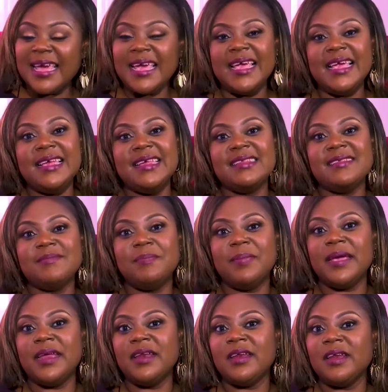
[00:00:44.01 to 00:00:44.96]
He's
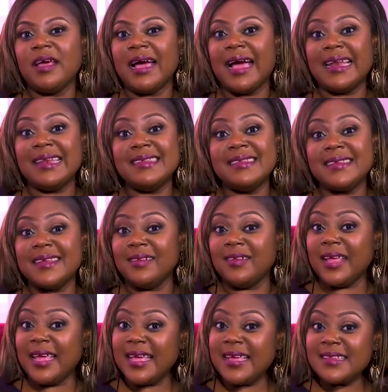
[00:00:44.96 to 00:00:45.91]
been and
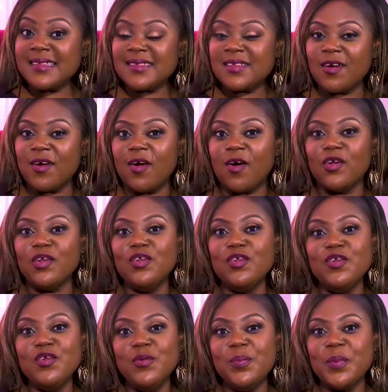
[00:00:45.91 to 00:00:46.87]
still is
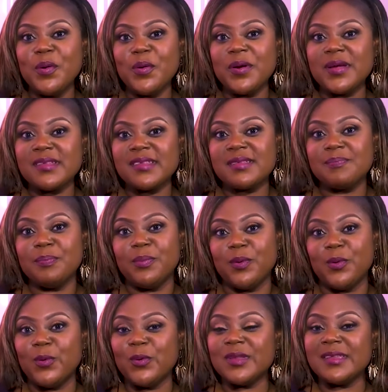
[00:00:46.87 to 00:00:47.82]
on numerous
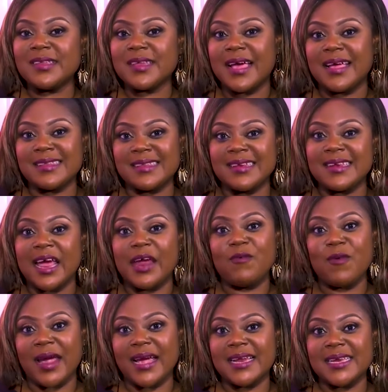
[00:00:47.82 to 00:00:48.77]
boards as a
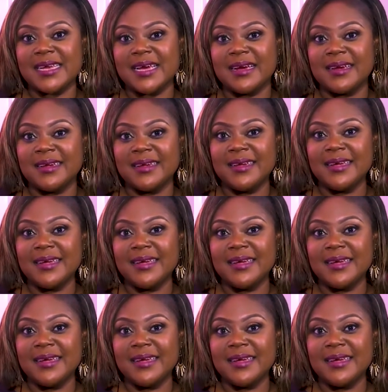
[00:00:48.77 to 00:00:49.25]
director.